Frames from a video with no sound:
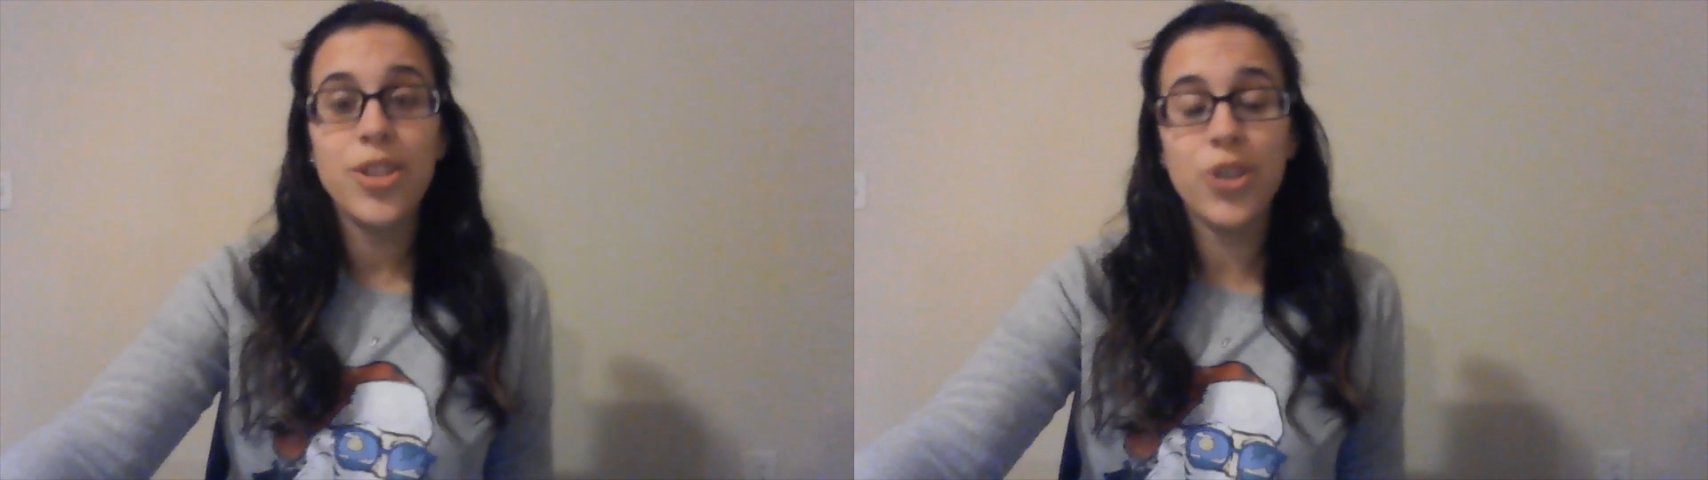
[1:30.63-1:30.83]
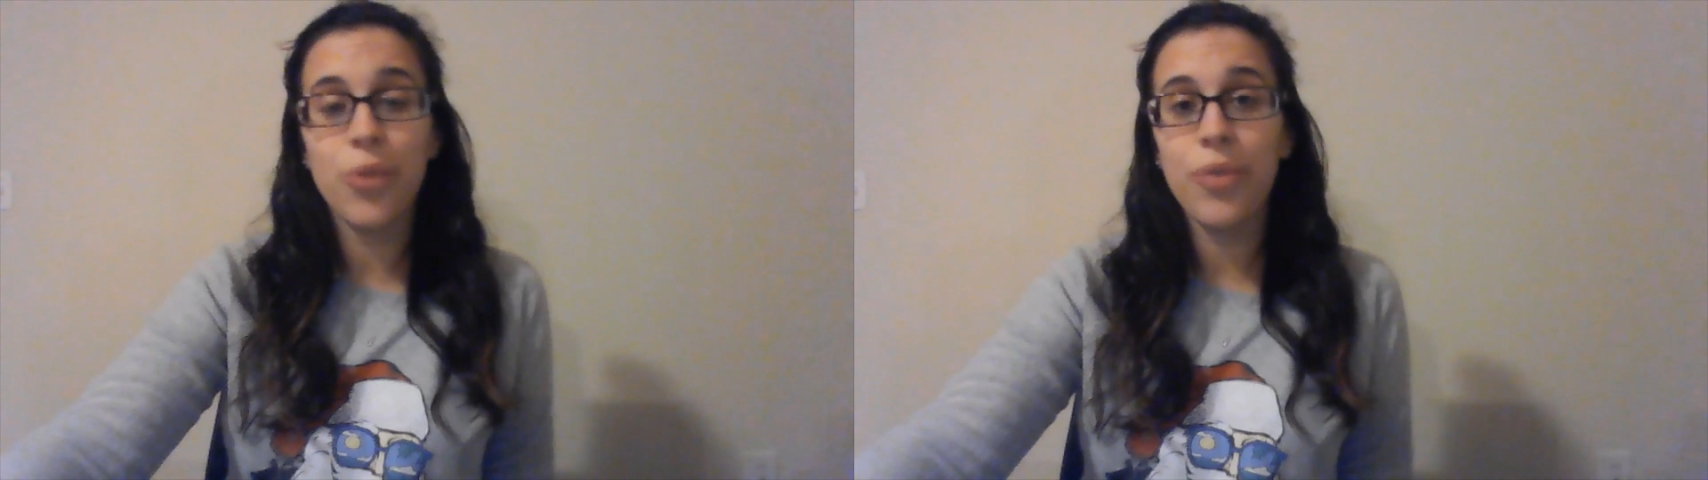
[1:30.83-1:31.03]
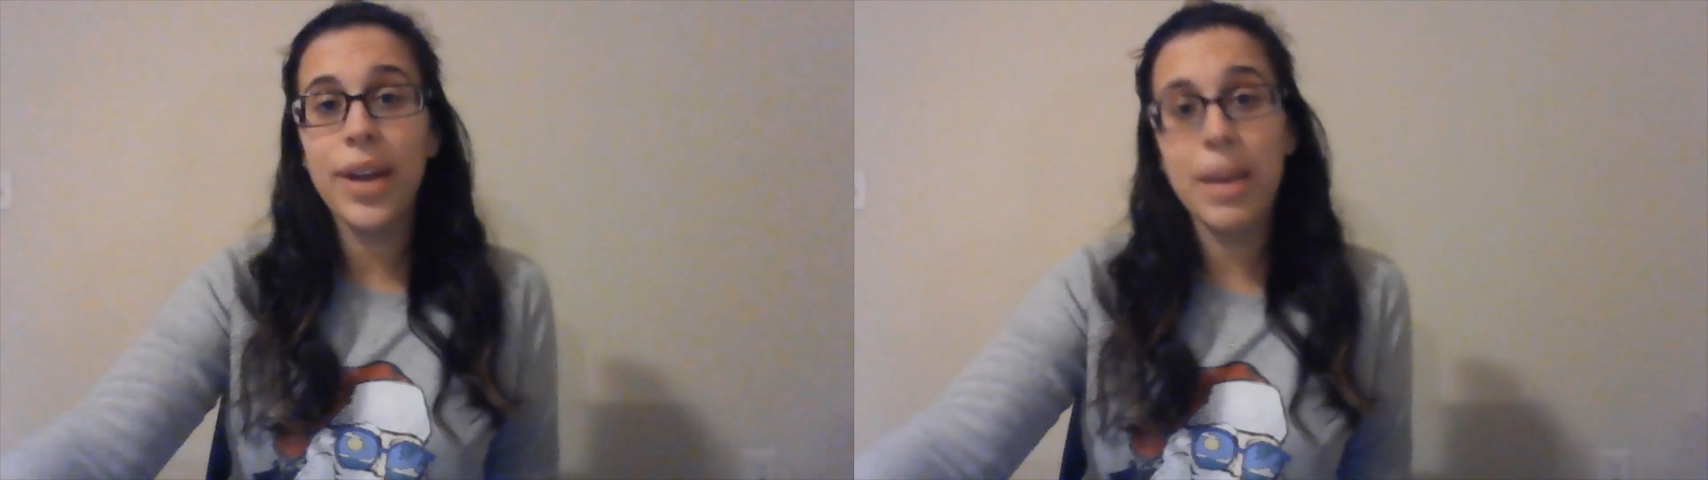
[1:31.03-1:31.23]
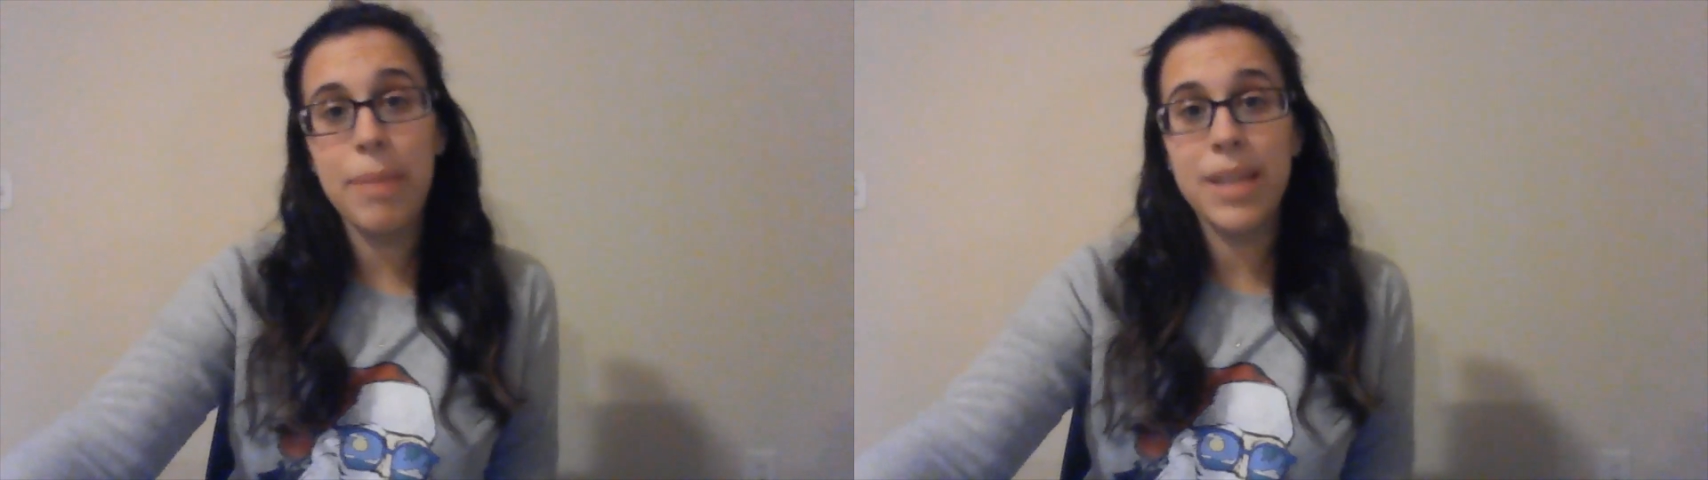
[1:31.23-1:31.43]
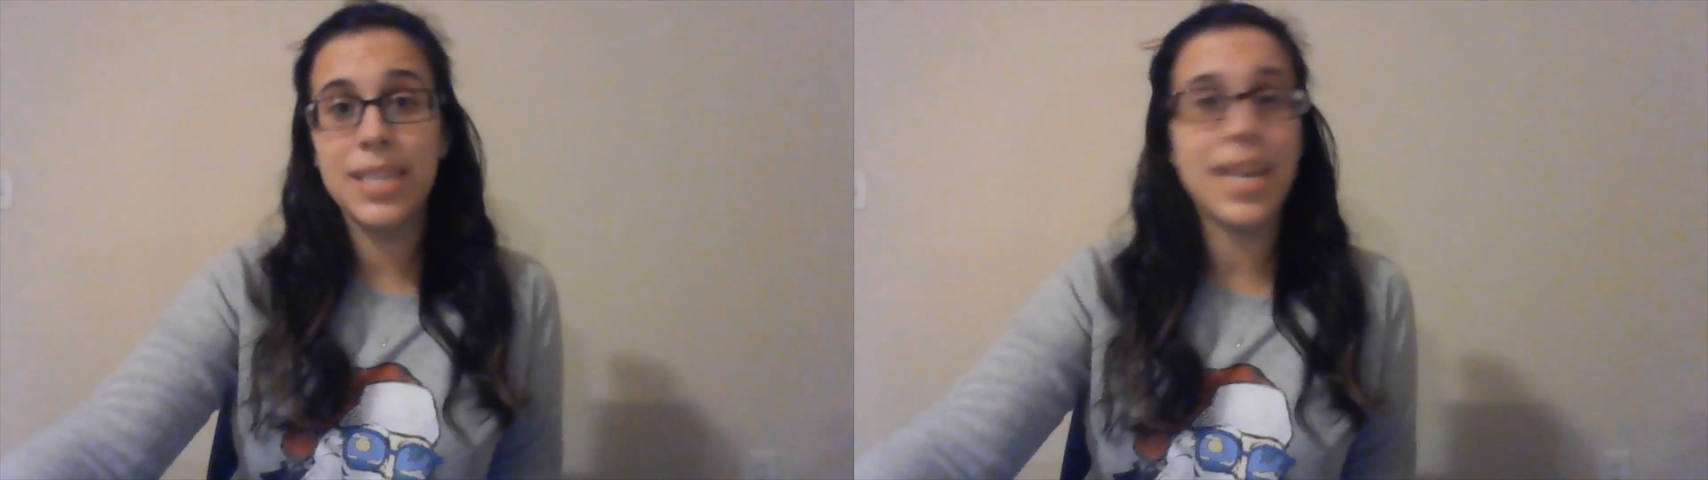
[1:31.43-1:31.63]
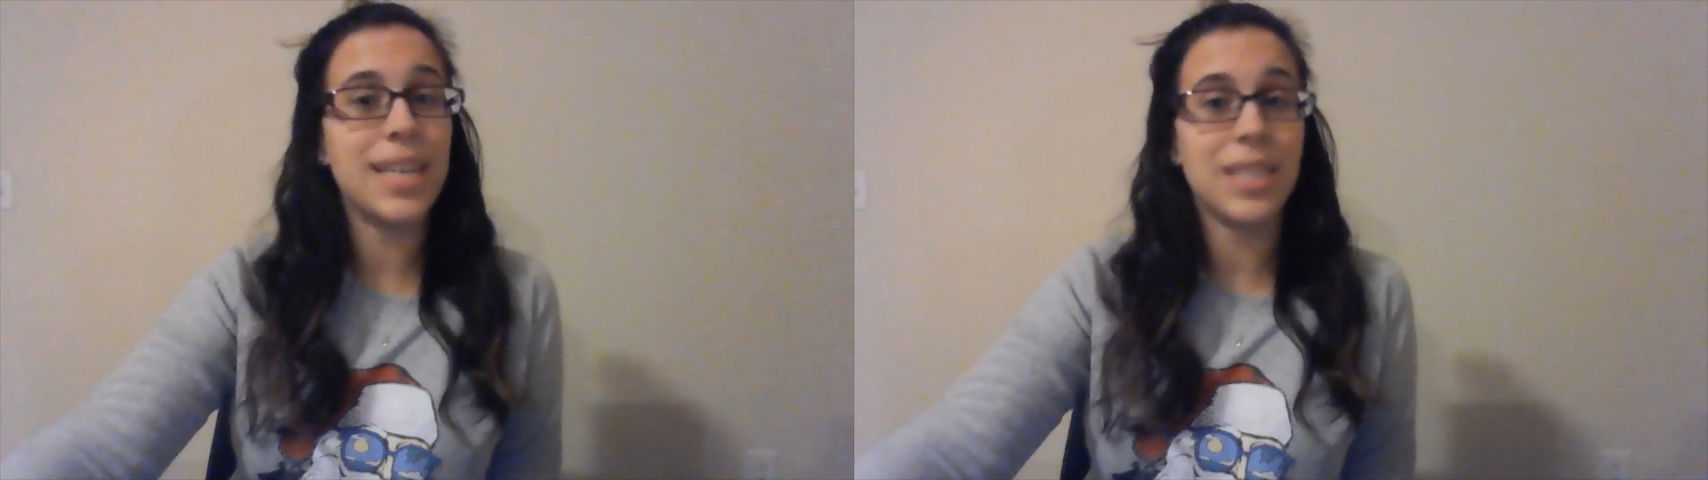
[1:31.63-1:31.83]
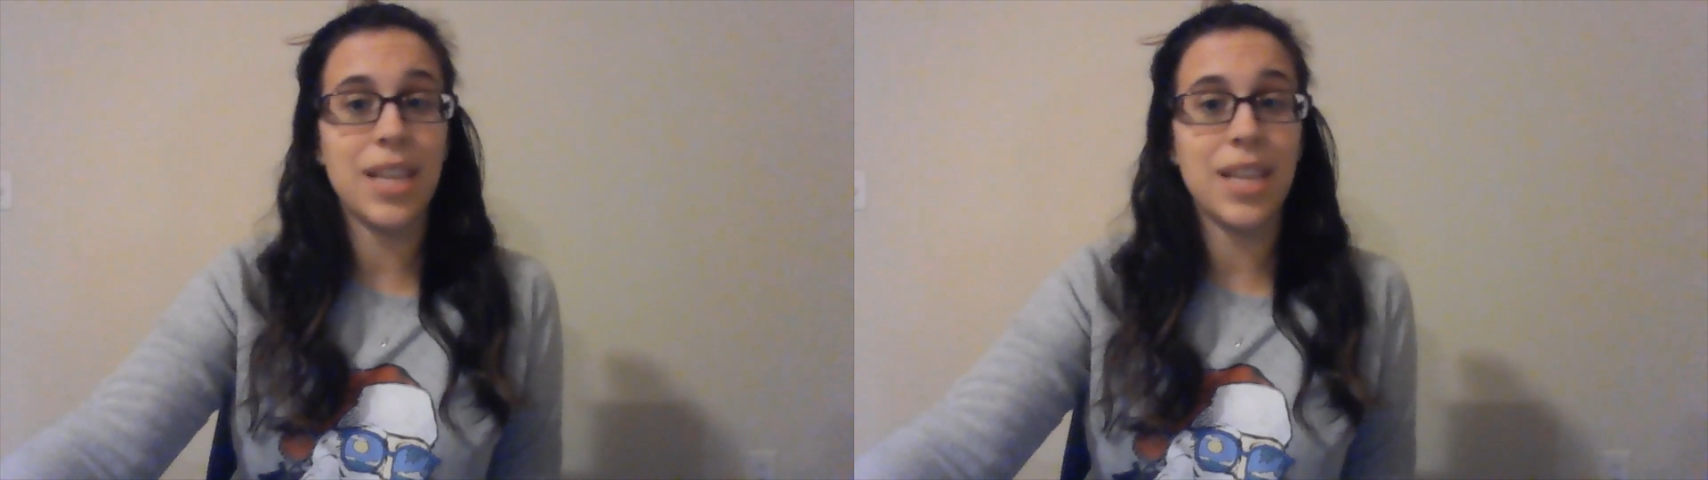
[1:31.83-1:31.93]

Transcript: Don't forget about today's